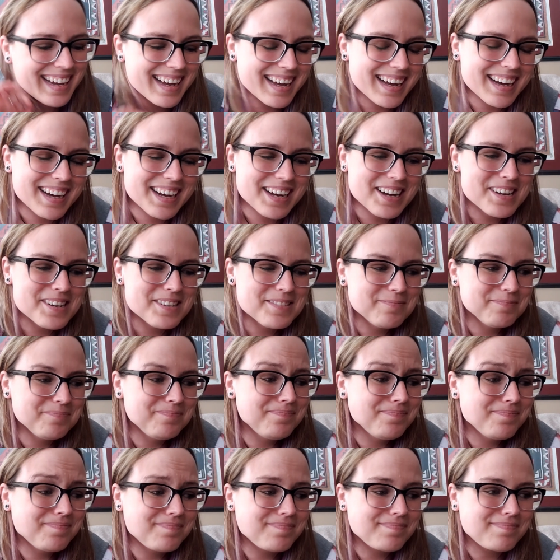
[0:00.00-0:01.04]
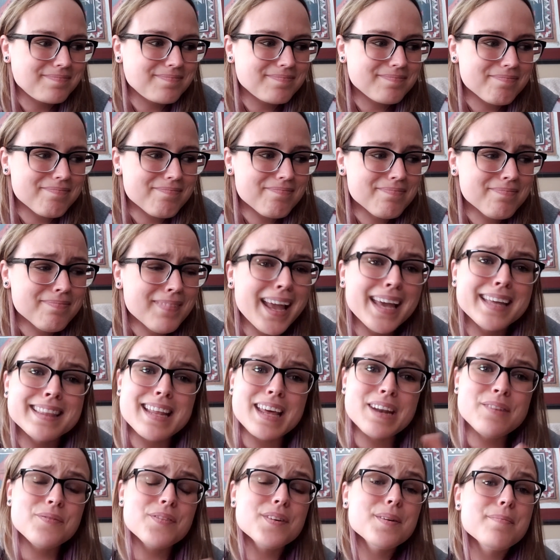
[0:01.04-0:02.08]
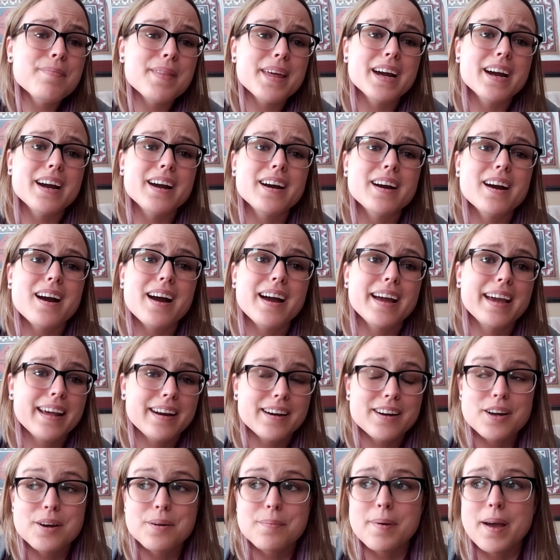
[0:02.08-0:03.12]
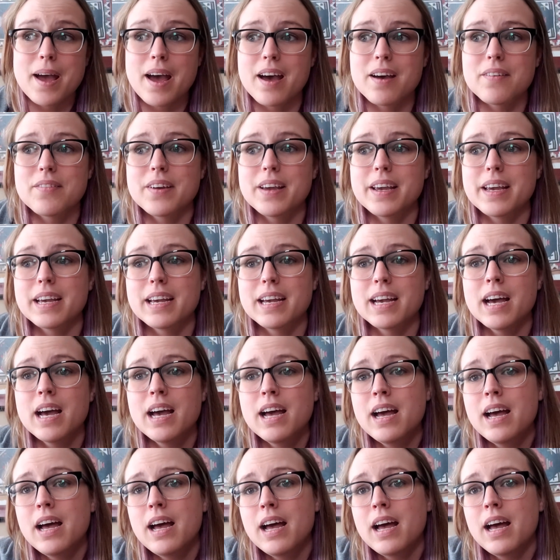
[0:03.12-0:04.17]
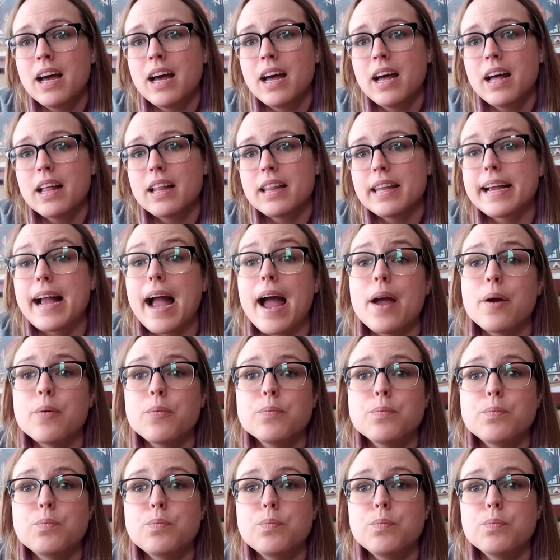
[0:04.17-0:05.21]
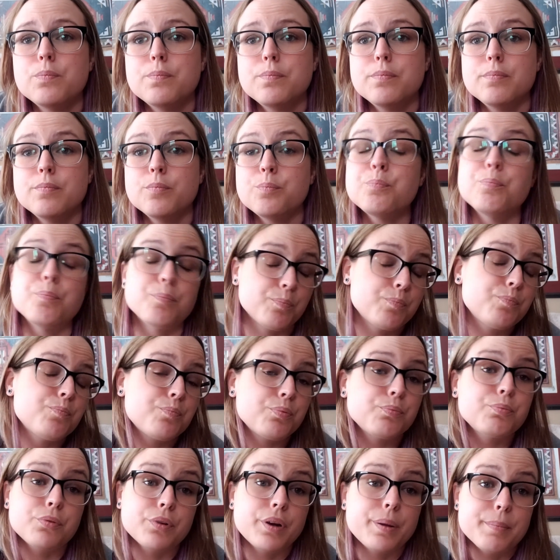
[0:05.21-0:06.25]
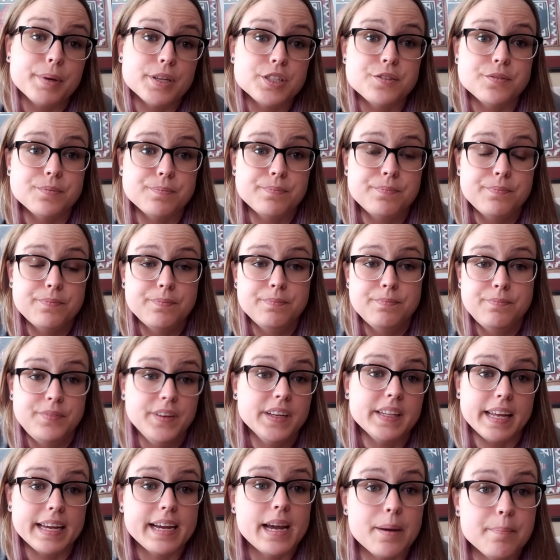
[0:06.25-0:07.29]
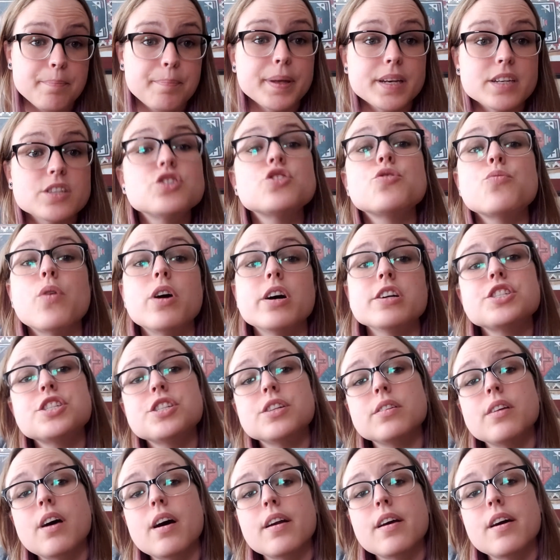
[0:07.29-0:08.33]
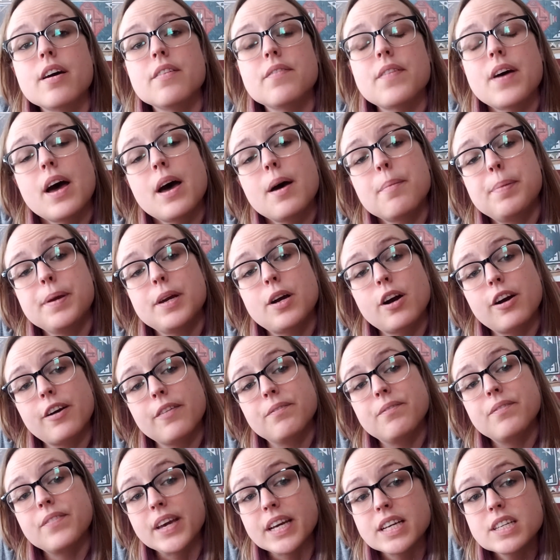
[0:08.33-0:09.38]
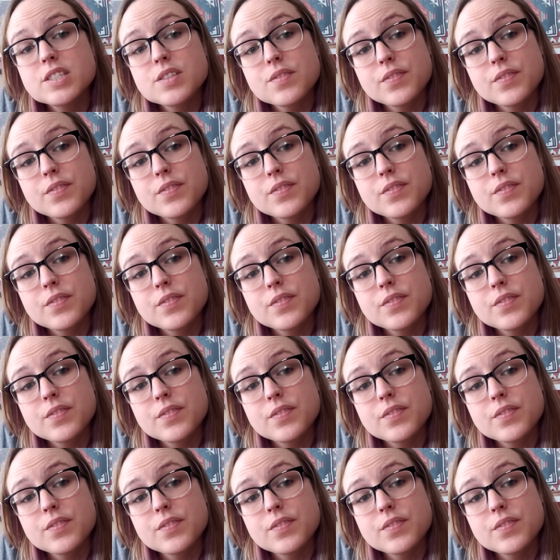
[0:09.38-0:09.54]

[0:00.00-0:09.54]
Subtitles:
And then from there, I ended up having, like, I pretty much feel like I binged watched a lot of Peacock and Figs